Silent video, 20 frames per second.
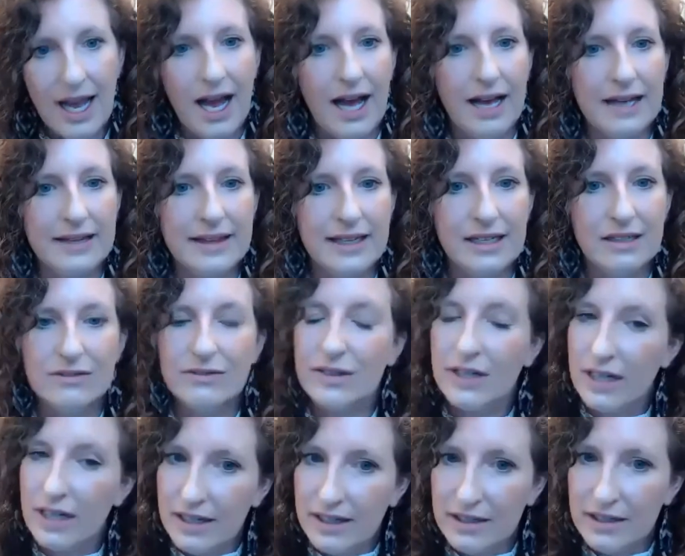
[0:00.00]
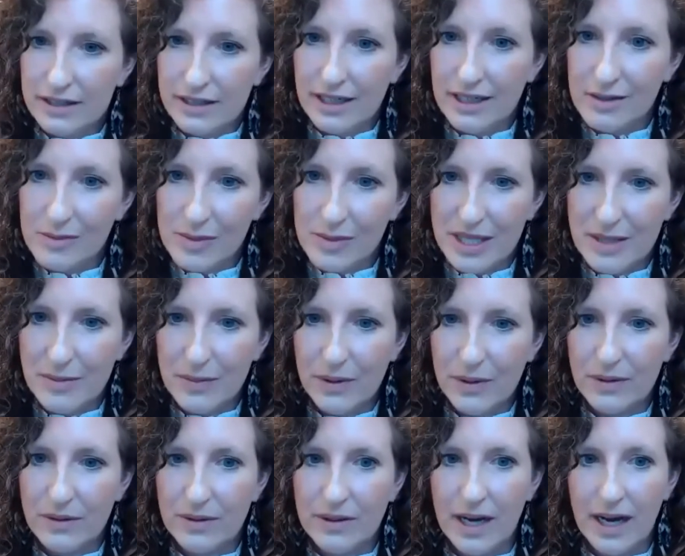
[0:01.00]
I think for other young
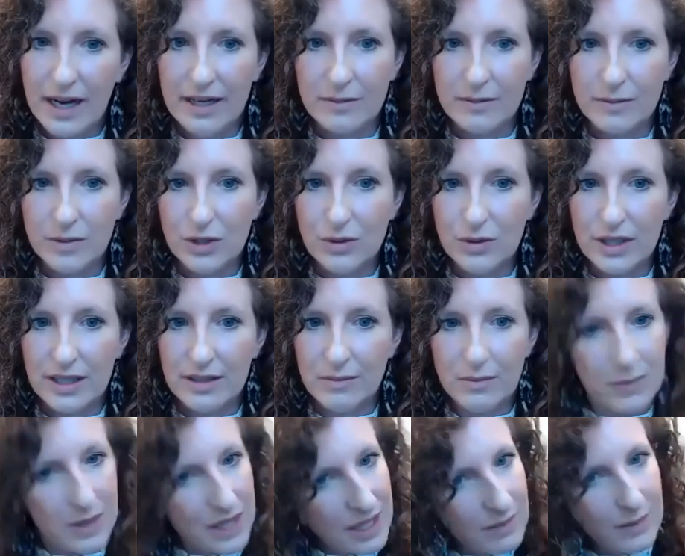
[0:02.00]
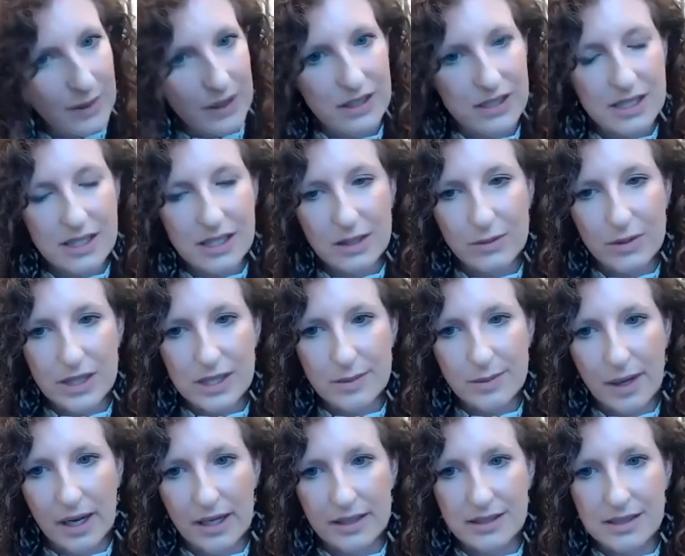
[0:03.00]
people, um, you can be personally
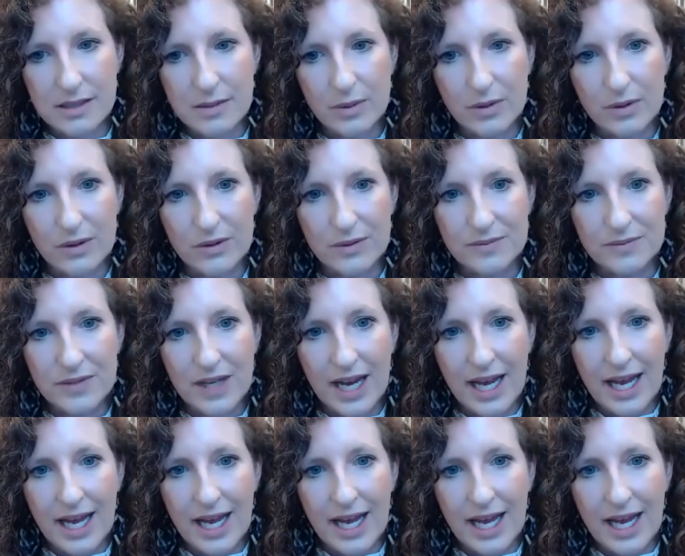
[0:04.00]
responsible